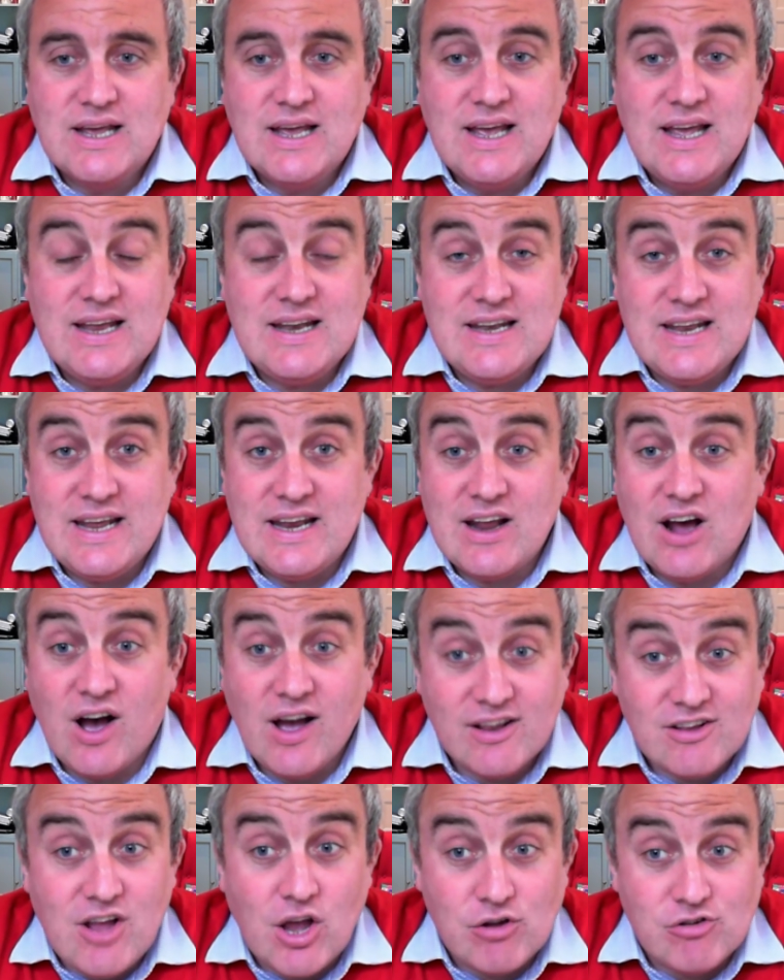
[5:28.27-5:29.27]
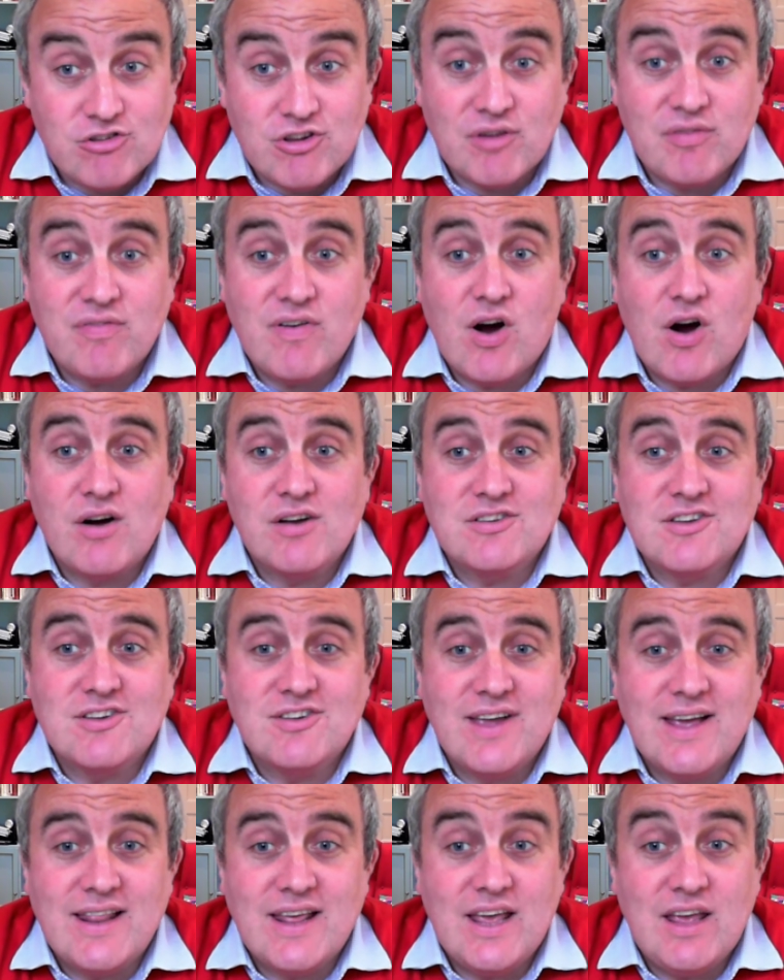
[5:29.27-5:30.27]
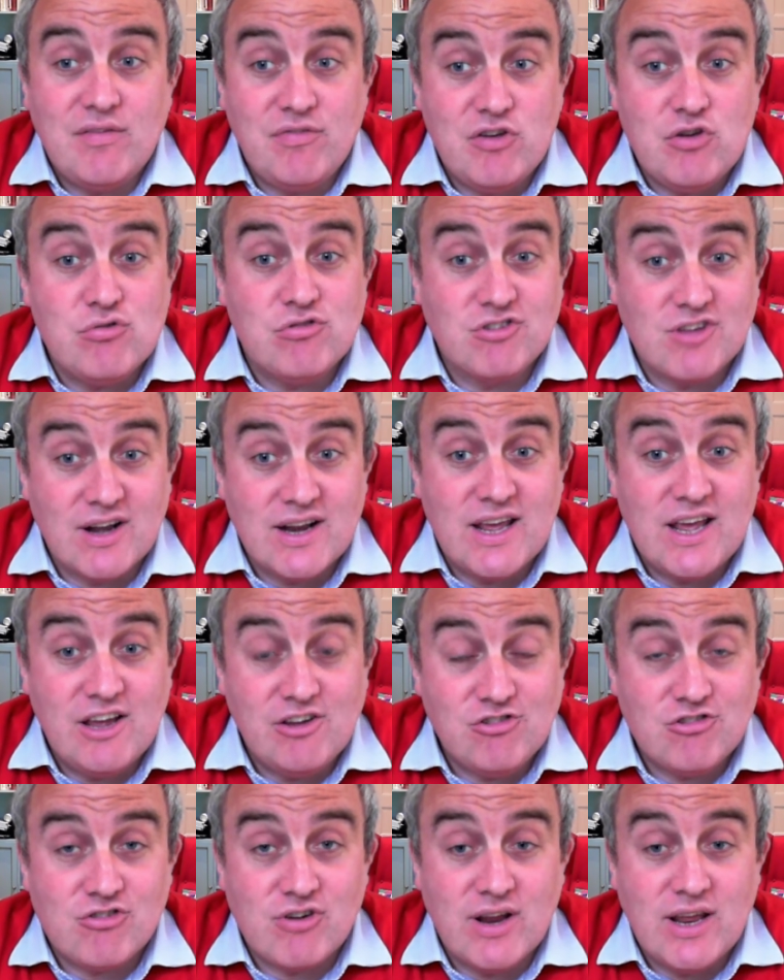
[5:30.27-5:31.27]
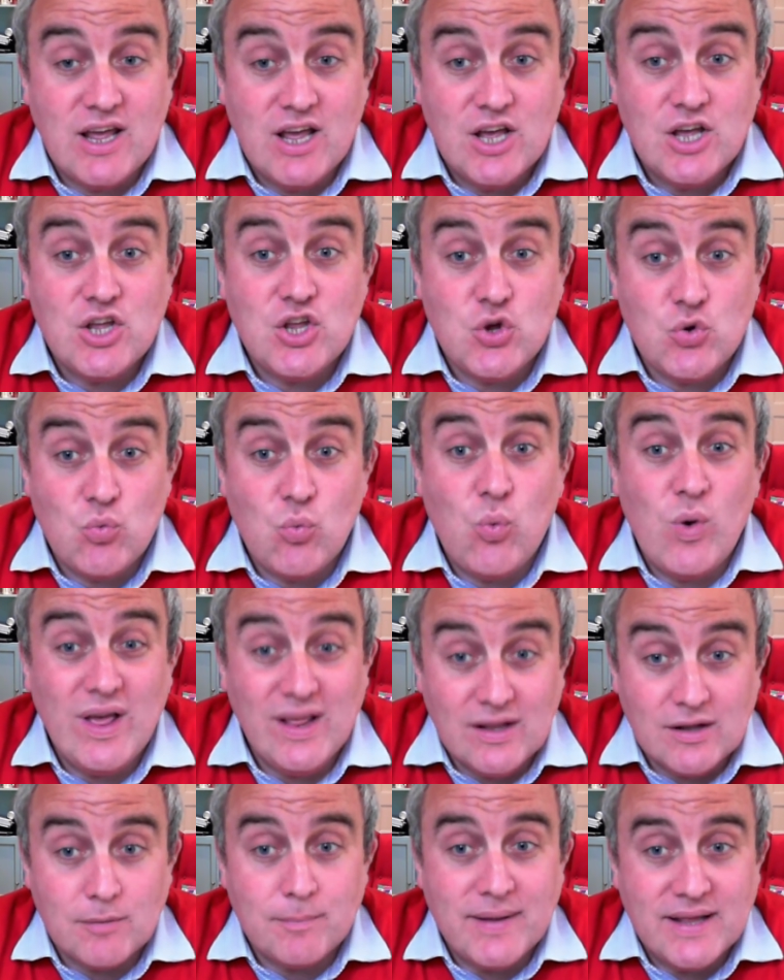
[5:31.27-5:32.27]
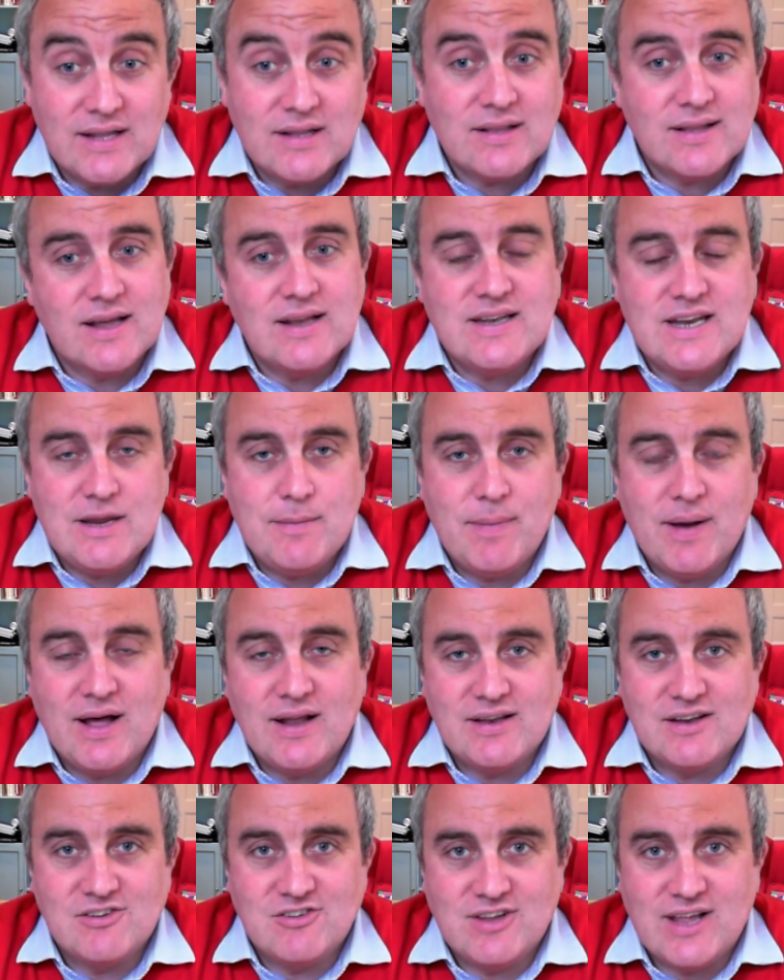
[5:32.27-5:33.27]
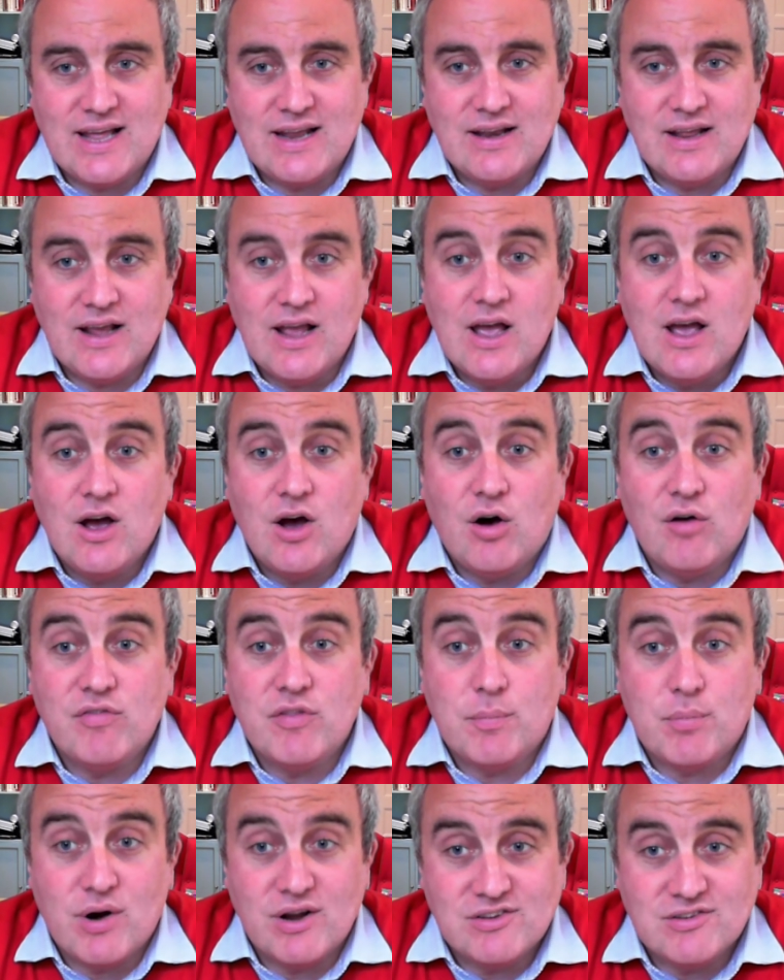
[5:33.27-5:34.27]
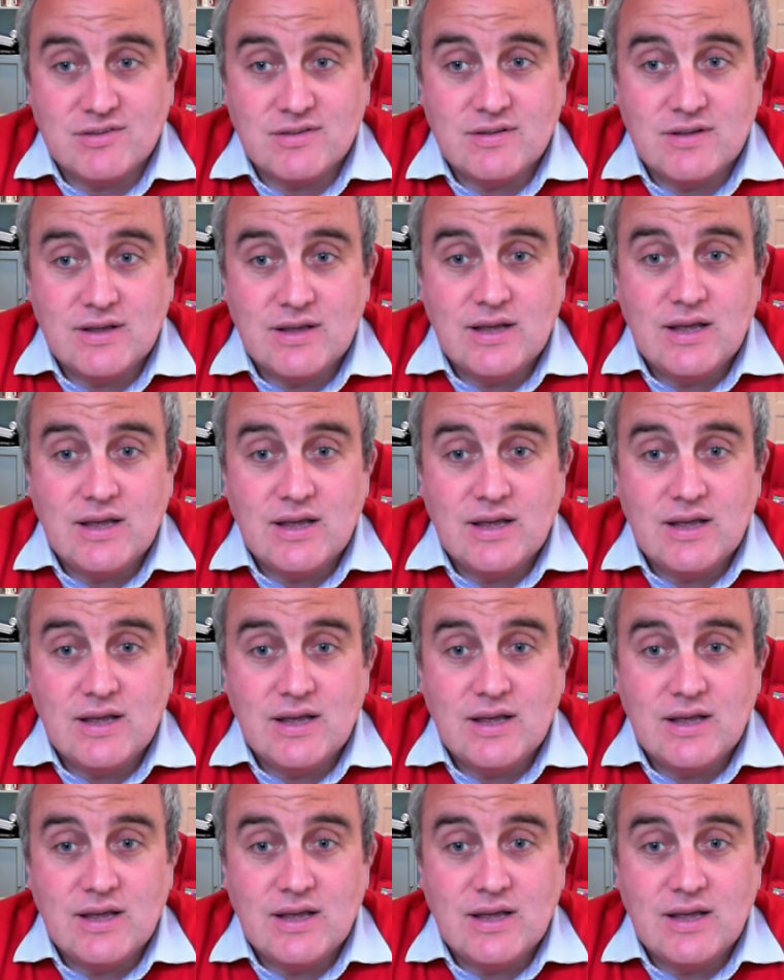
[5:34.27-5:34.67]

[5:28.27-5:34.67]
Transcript: Indeed, I'd go so far as to say that if you study history, you will build a deeper understanding of the present.